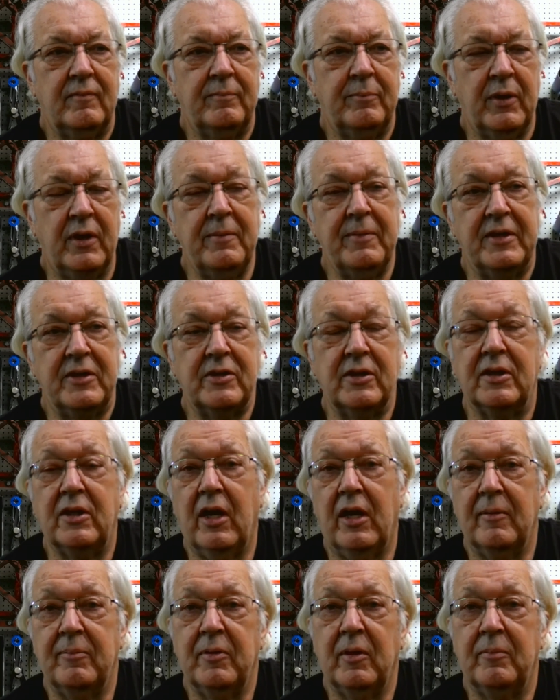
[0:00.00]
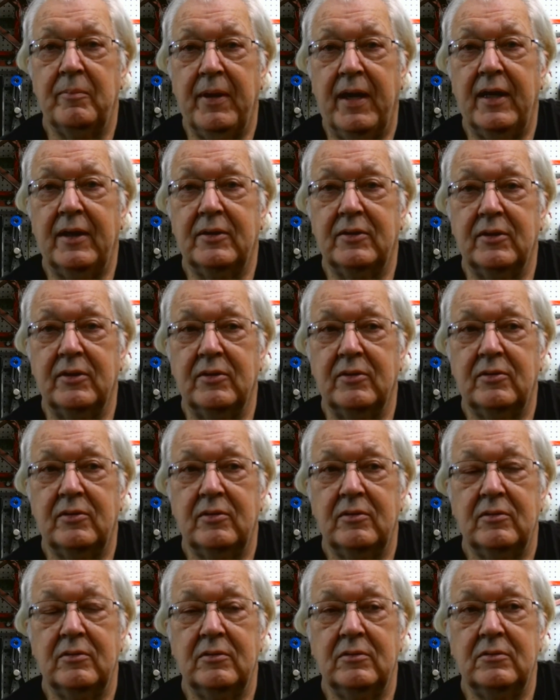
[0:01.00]
pretty much in cardboard
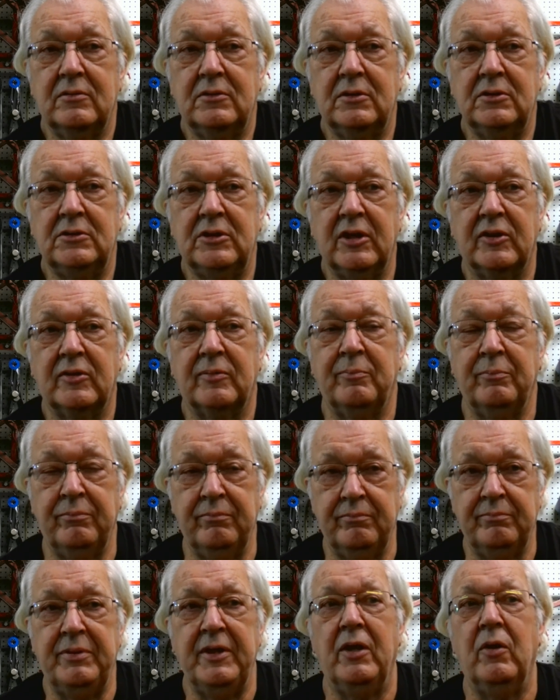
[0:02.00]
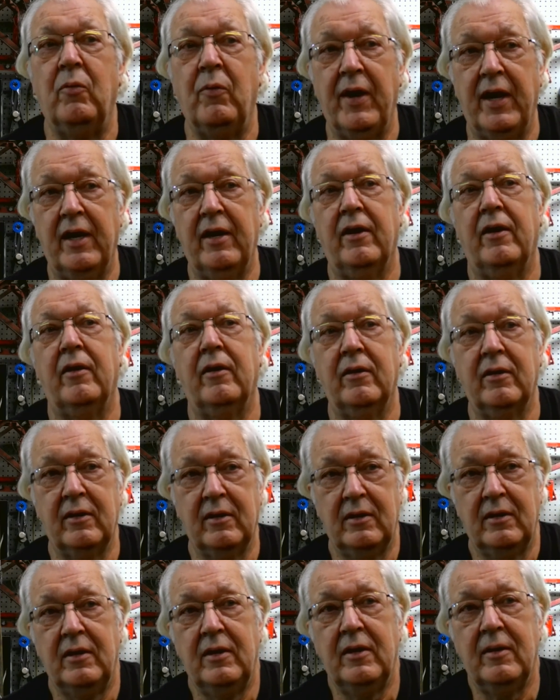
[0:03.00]
boxes to just be aware,
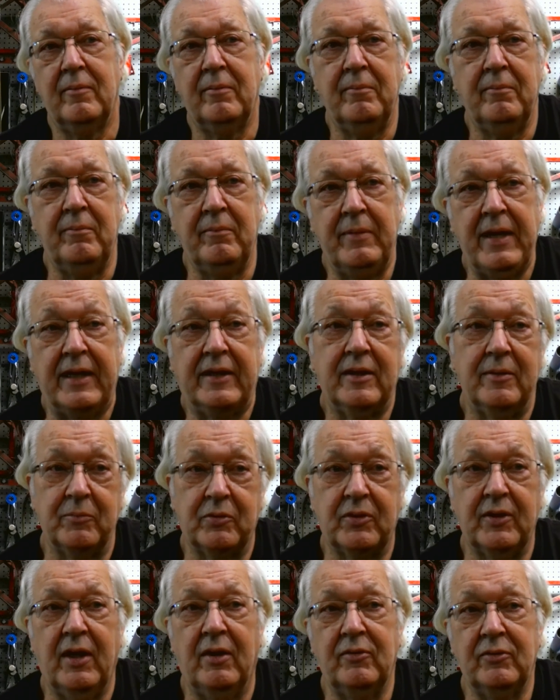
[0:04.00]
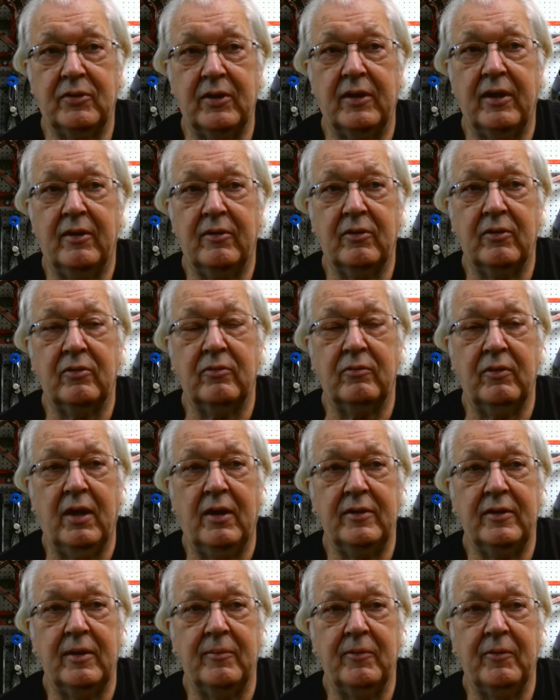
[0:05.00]
make themselves and others
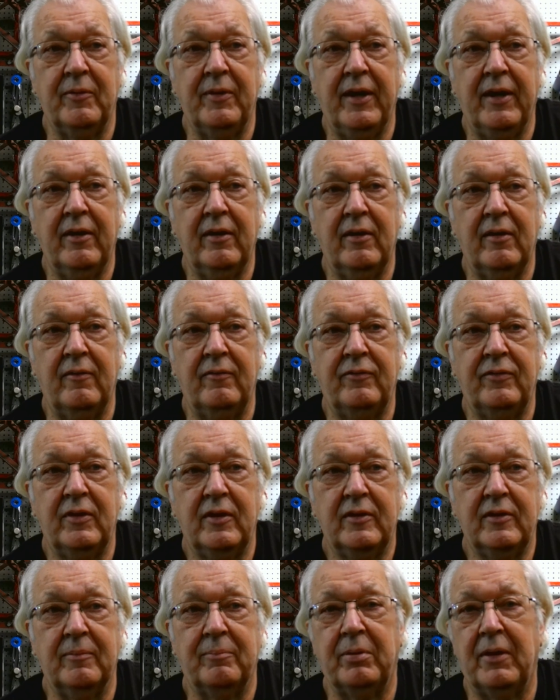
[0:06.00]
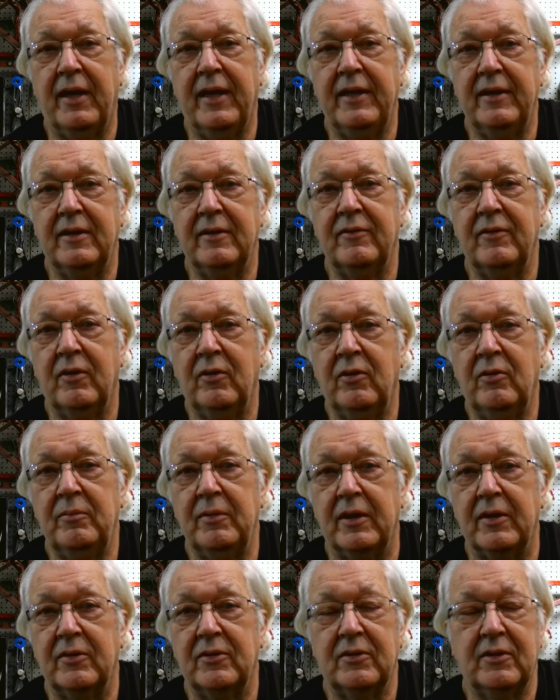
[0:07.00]
around them aware of the plight of the
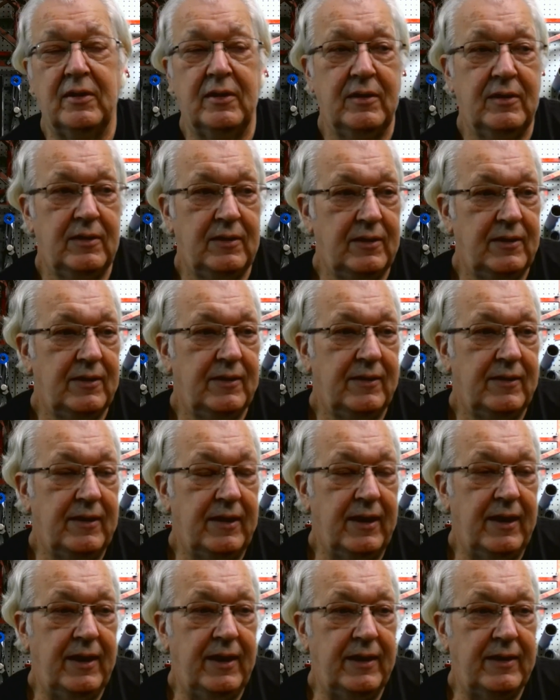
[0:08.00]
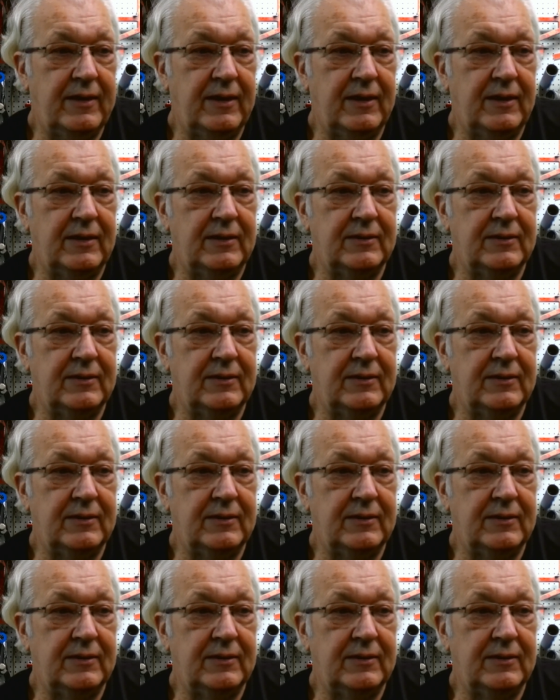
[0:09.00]
homeless. And